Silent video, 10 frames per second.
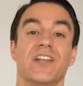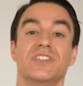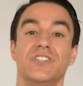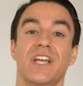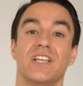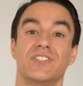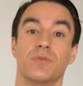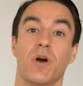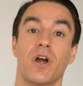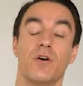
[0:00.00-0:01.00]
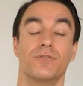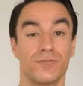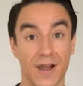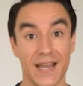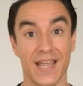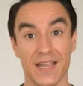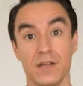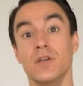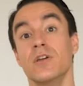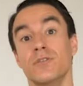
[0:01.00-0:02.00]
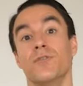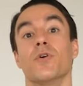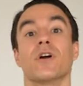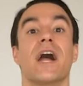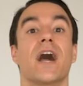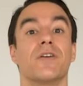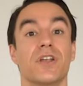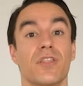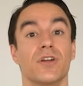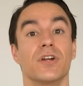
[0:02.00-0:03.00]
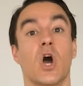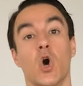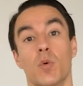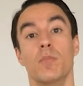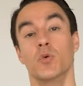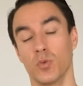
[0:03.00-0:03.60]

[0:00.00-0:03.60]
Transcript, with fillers: and I'll see you guys tomorrow, Friday, for our another home